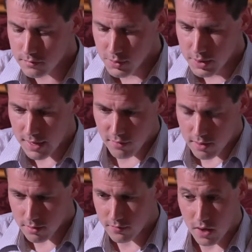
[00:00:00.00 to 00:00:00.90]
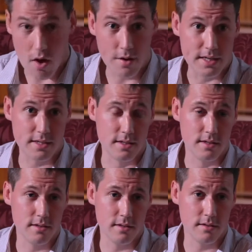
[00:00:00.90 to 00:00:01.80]
you have a you have a harness
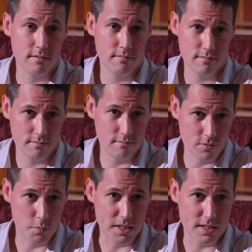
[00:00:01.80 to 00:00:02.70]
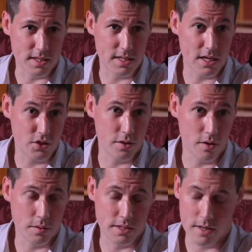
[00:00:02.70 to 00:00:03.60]
that that you're basically attached to the
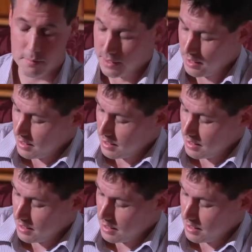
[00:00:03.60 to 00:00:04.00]
whole time,